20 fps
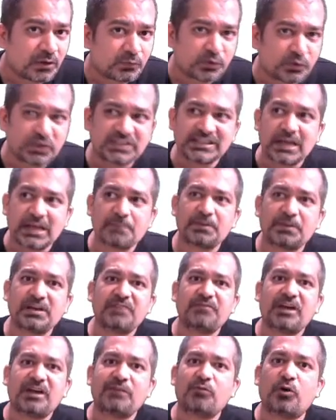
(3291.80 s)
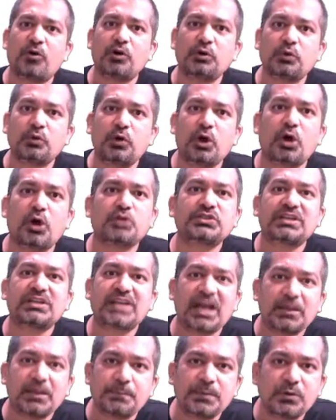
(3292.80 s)
For example, if I want to launch an
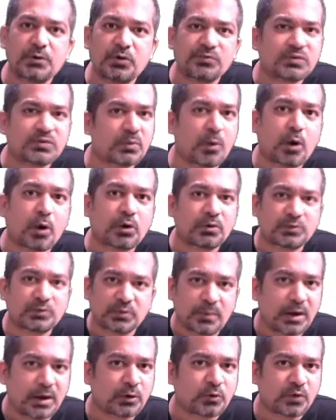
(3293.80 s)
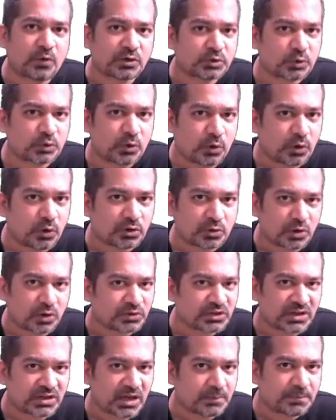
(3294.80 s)
IPO, Zomato wants to
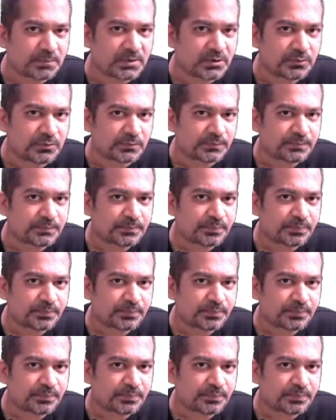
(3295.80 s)
launch an IPO,